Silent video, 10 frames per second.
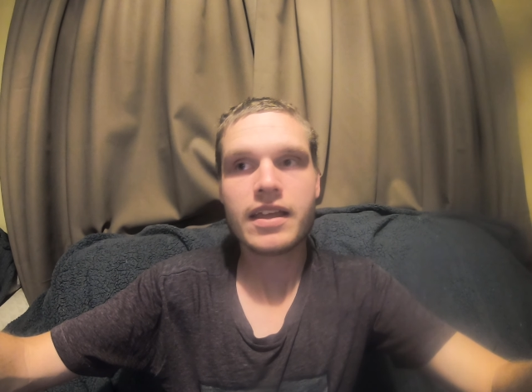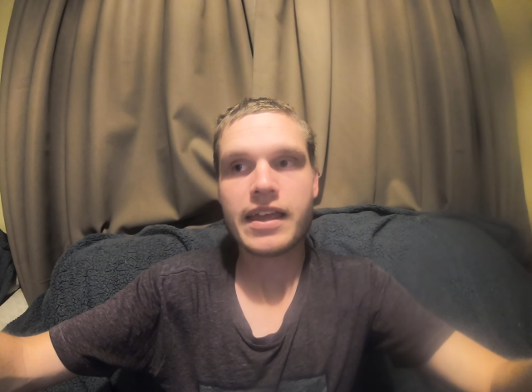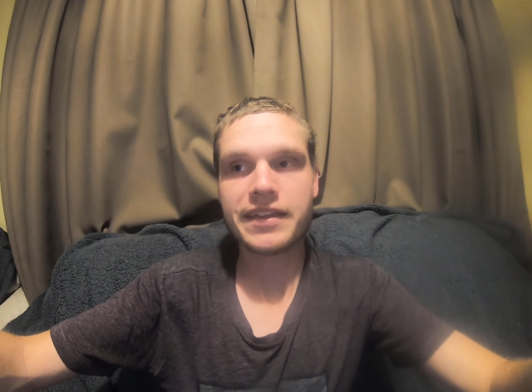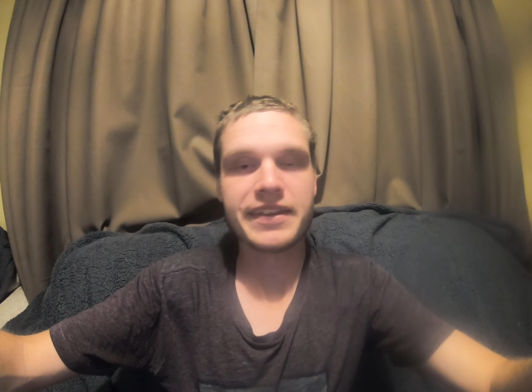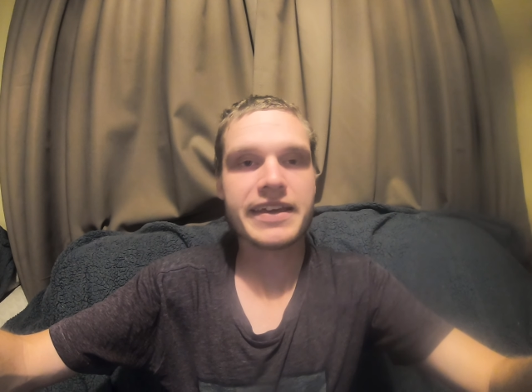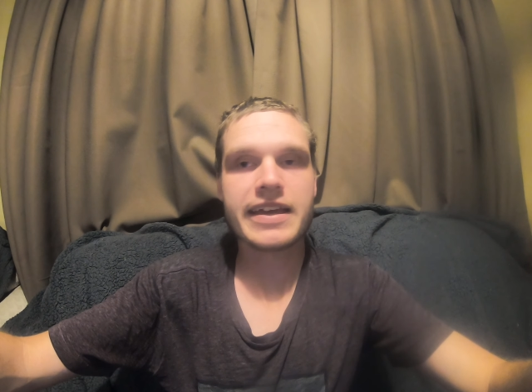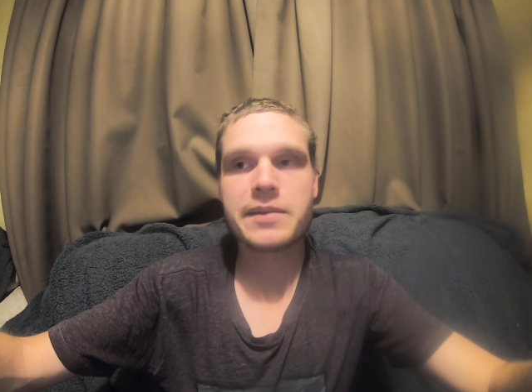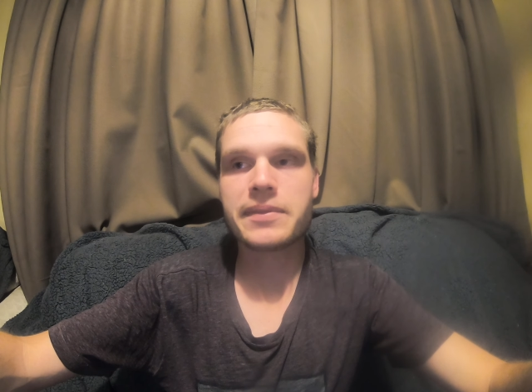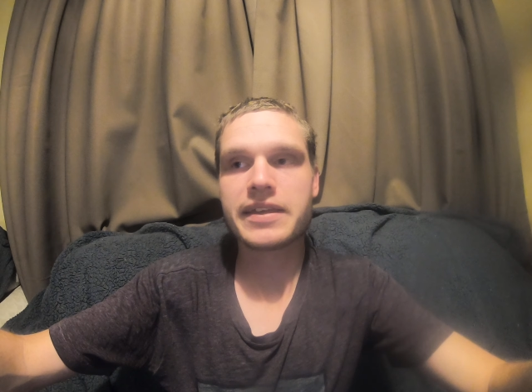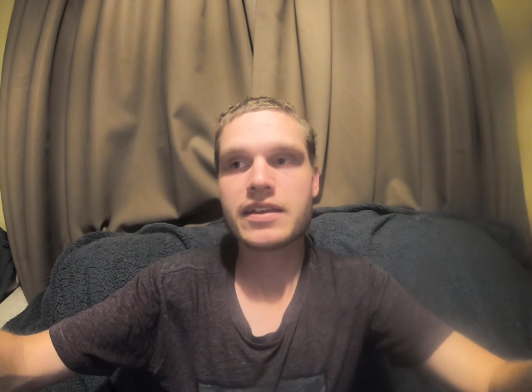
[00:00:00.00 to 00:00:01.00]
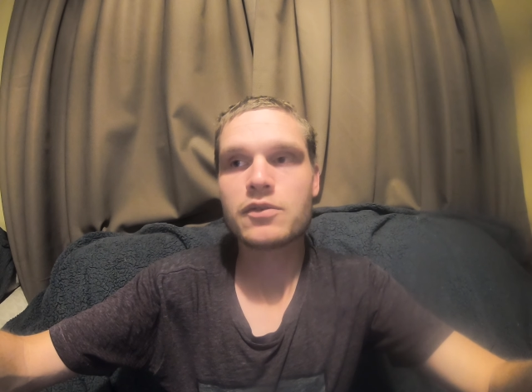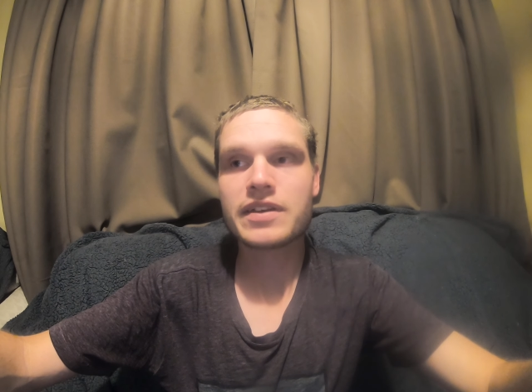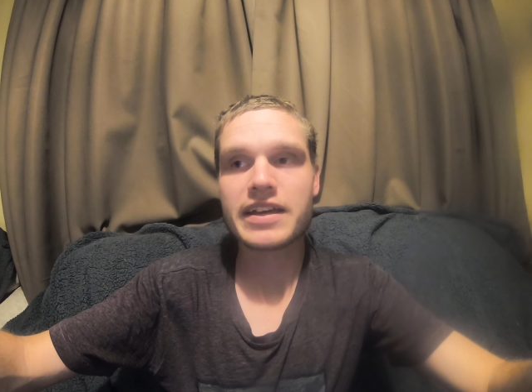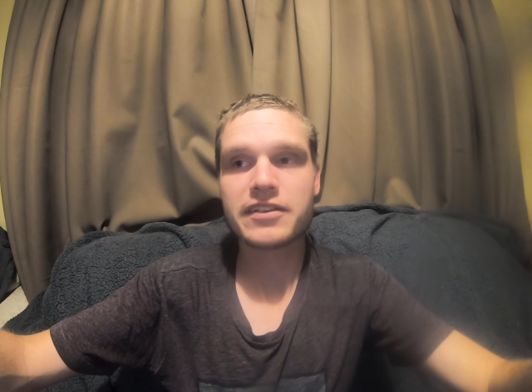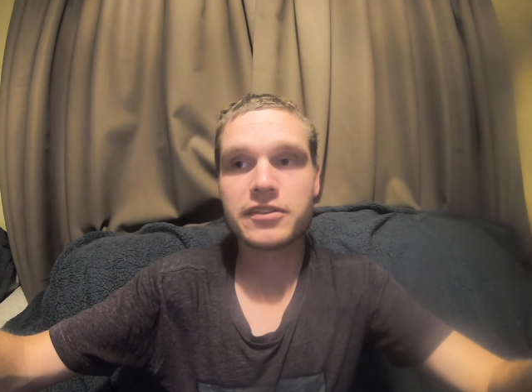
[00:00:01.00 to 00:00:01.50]
In that game there,
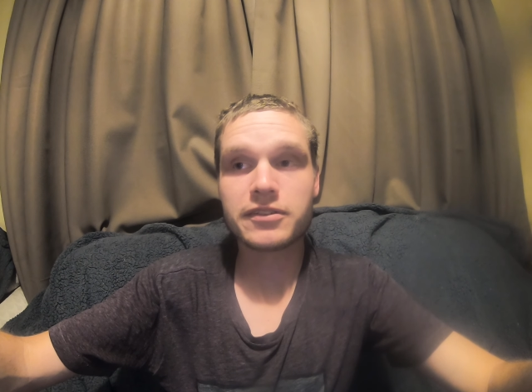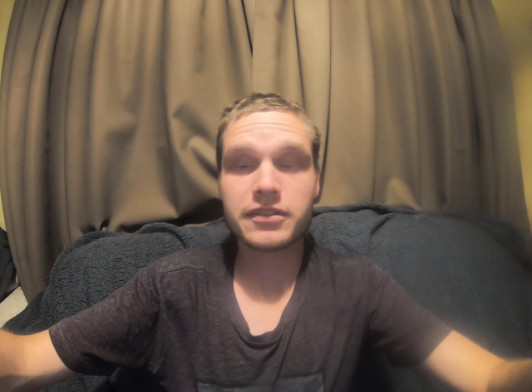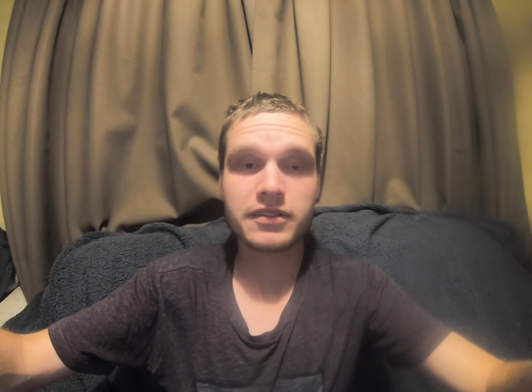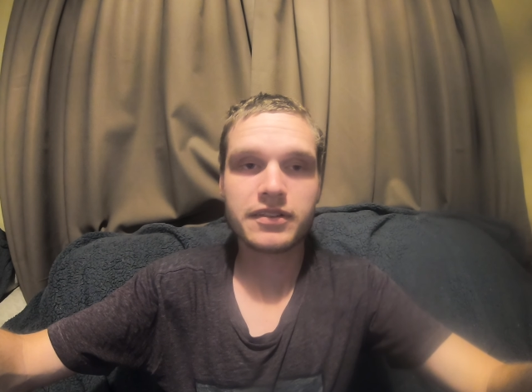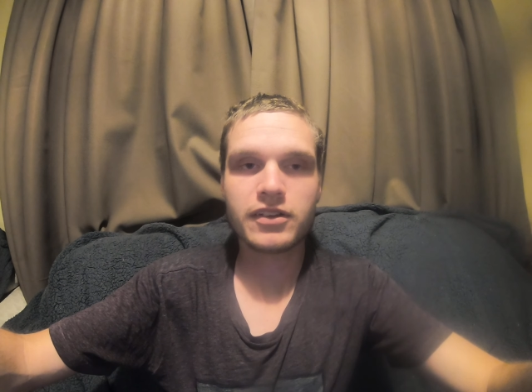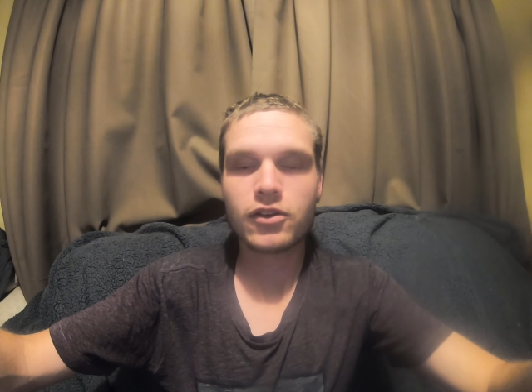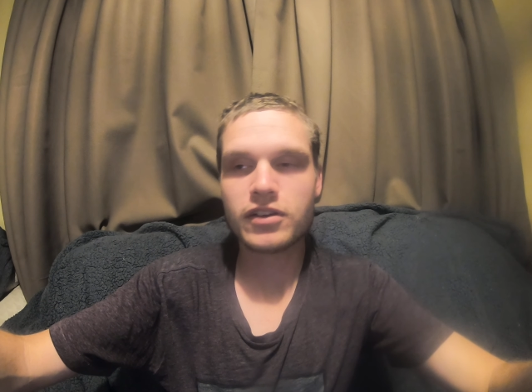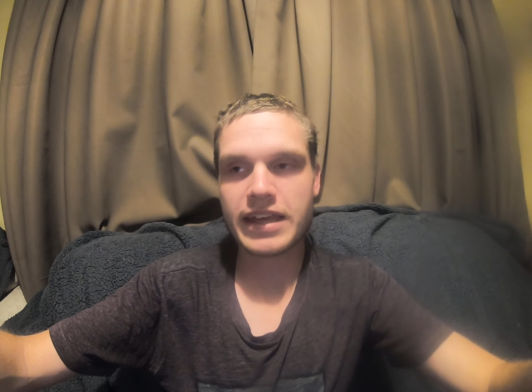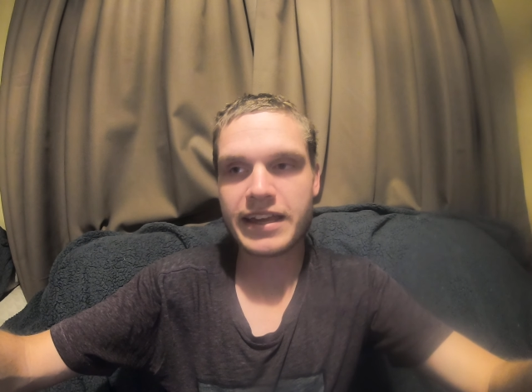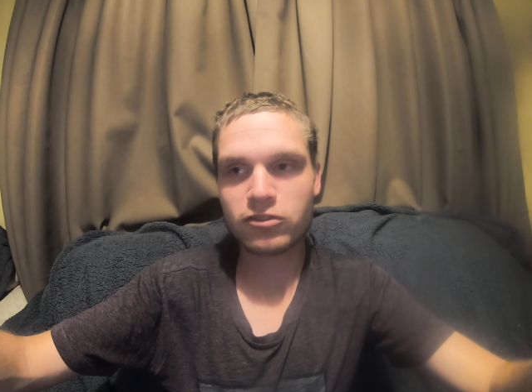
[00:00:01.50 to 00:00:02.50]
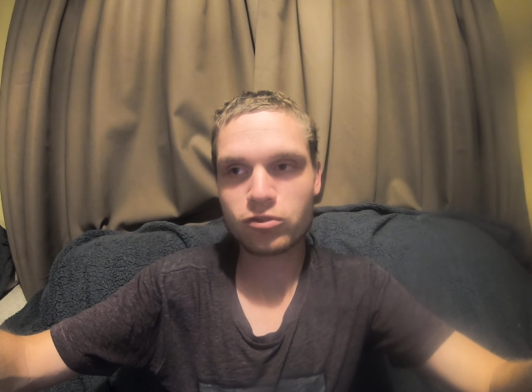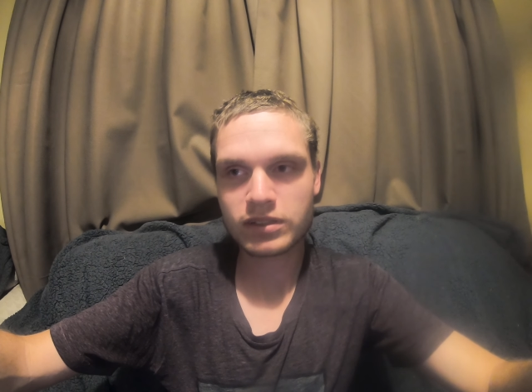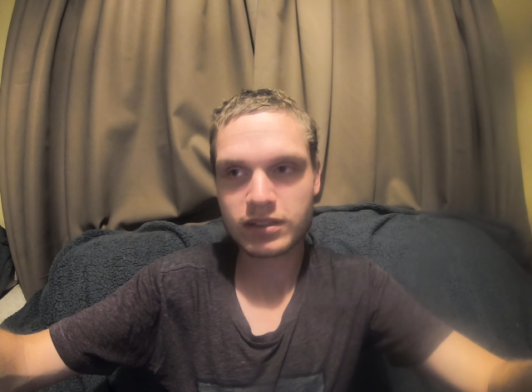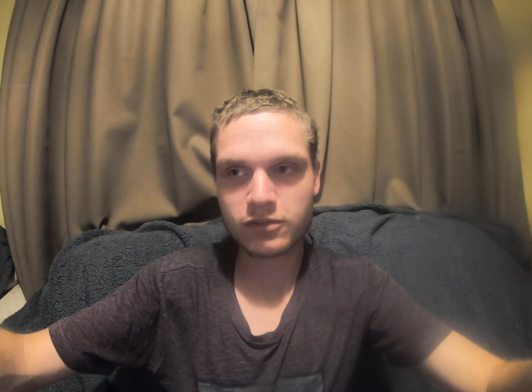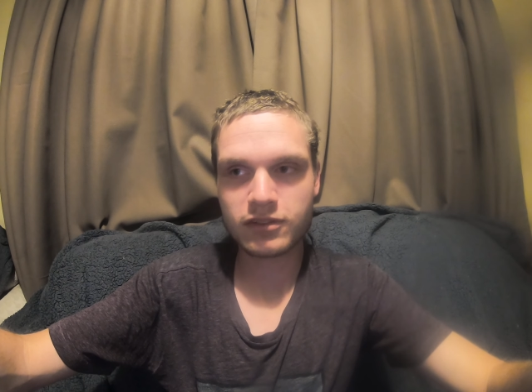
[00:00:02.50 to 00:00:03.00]
Ronaldo got a
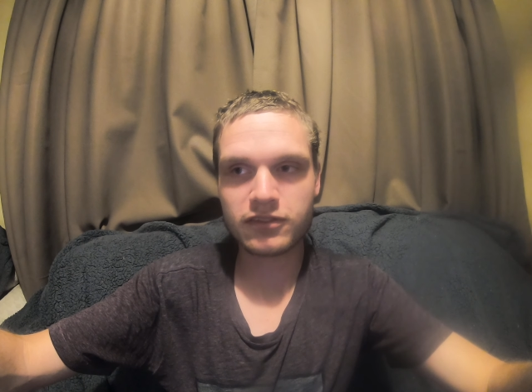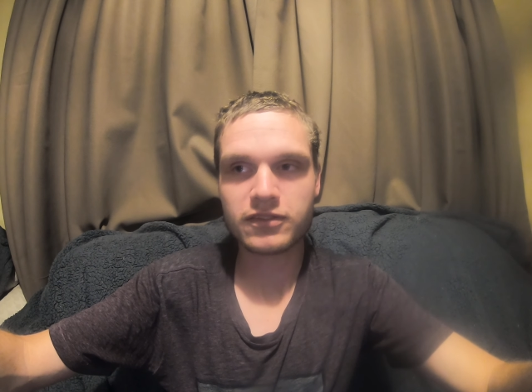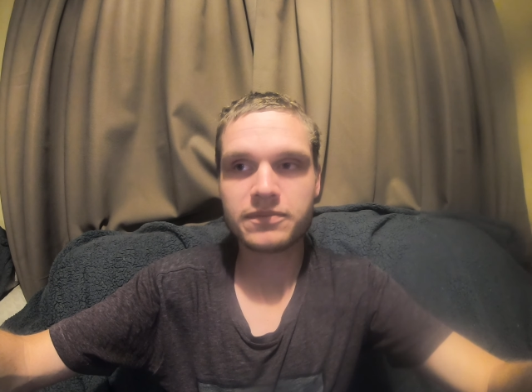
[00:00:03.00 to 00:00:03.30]
hat-trick, with